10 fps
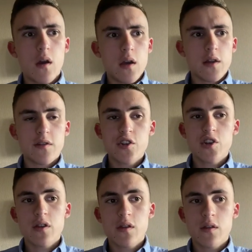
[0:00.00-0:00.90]
In
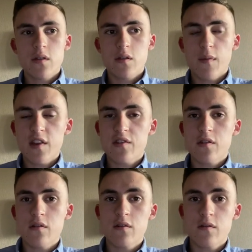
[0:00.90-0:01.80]
addition, the
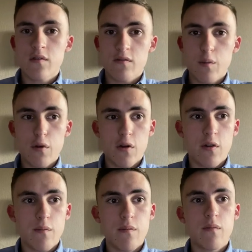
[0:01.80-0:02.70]
master degree
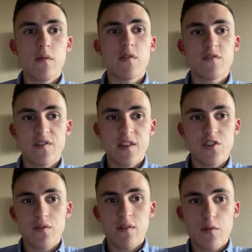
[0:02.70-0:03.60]
program
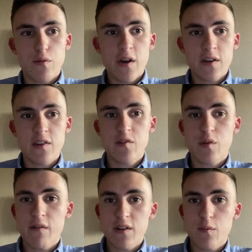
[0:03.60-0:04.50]
Transnational Legal Practice
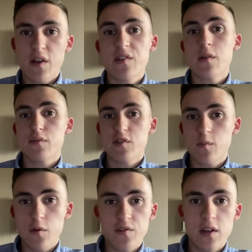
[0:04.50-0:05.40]
provided by St.
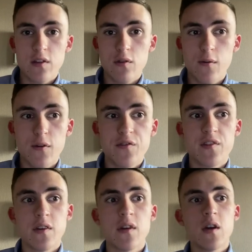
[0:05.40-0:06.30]
Petersburg State
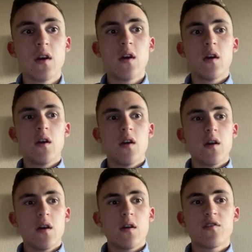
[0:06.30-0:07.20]
University
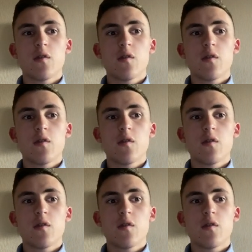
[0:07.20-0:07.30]
is the